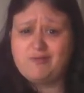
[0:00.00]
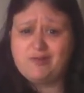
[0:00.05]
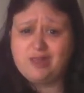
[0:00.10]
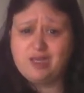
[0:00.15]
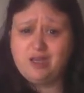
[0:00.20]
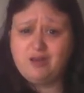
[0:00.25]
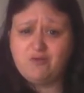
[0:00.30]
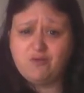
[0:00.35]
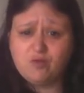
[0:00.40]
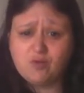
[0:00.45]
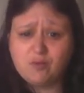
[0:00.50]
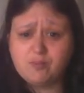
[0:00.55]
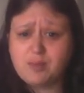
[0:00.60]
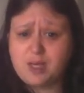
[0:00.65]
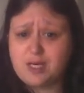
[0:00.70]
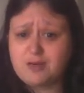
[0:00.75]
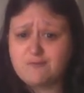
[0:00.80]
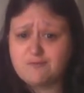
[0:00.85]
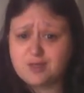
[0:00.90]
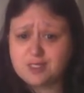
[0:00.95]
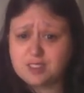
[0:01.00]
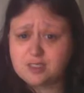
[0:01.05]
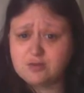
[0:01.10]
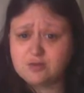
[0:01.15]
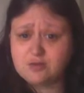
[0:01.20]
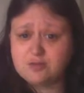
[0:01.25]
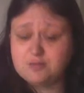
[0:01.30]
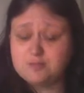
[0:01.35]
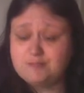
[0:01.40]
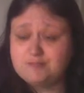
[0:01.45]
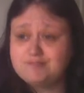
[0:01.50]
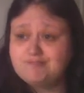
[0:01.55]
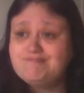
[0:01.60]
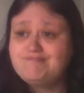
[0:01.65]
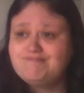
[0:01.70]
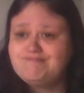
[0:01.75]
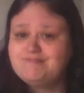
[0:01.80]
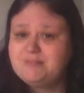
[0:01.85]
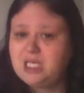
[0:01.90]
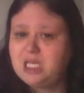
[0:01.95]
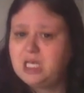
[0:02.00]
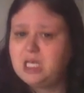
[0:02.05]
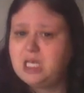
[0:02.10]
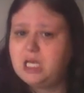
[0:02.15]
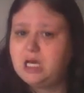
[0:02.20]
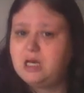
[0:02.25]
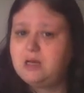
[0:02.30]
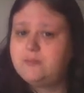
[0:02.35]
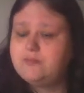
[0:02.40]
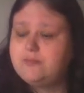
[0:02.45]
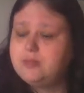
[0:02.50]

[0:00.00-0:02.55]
3-4 minute video. Yeah.